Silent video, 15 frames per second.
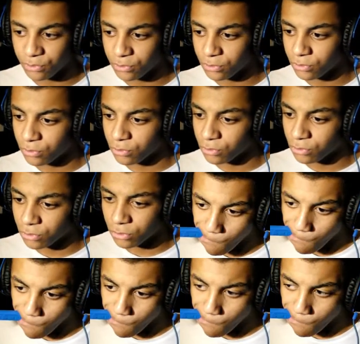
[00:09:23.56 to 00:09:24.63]

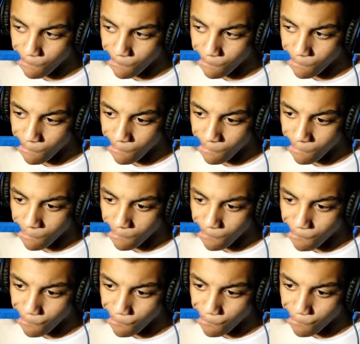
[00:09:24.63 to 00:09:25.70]

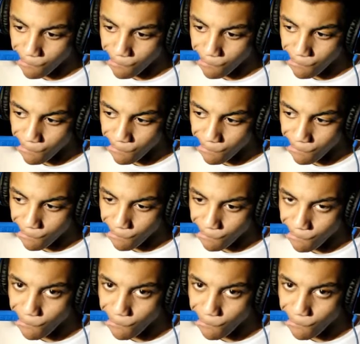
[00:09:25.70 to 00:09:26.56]
(no one is talking)